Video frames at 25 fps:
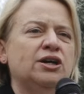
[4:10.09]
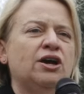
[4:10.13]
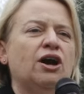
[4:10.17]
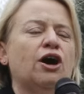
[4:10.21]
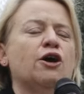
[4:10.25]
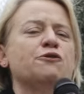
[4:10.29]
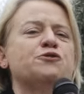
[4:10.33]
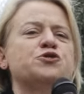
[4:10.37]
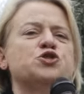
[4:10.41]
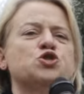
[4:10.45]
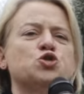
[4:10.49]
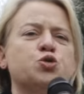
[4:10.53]

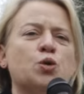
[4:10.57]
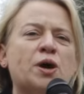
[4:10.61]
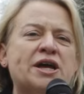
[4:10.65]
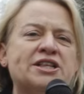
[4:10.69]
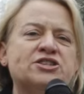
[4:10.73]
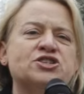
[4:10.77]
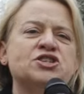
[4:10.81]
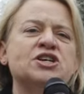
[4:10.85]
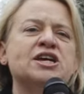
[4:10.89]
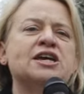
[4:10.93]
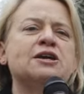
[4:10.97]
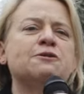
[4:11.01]
of
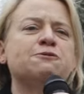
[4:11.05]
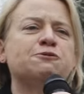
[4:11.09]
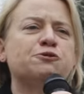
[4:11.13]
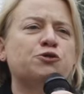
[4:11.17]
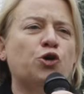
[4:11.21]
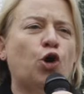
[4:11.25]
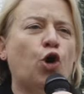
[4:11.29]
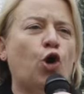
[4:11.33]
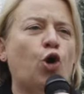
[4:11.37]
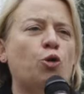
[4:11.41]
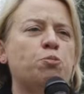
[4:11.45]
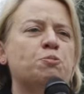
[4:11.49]

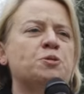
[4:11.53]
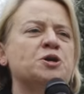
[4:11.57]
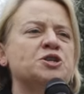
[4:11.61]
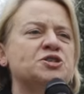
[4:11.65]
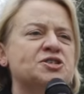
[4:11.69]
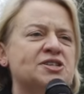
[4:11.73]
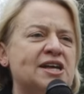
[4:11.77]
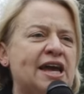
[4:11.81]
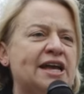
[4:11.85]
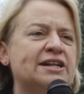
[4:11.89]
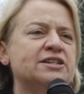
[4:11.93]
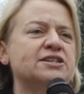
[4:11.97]

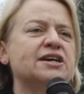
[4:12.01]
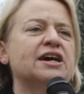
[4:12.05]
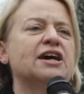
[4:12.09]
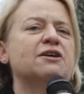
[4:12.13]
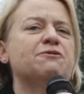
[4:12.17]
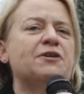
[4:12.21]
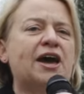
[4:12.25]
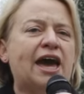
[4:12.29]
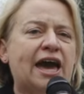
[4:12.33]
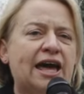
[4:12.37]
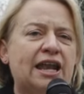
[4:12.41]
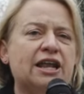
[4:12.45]
24%
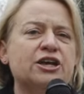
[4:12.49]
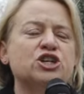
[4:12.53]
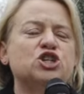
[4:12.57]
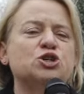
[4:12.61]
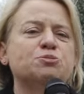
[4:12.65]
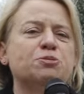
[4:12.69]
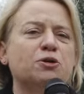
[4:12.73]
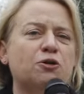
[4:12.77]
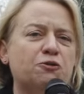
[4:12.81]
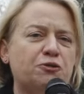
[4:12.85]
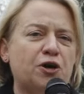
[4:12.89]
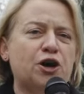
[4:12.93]
of
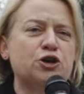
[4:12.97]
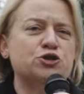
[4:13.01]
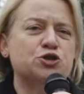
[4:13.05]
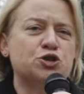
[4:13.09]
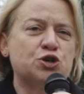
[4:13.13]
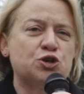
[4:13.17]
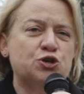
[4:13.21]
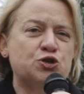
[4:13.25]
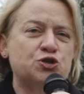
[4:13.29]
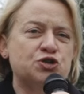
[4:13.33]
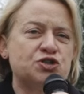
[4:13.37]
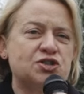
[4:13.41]
eligible
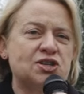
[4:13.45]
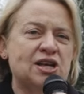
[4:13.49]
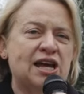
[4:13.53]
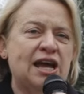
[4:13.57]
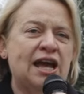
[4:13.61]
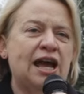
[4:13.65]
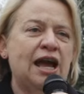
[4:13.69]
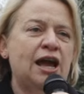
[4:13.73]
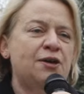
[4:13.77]
voters.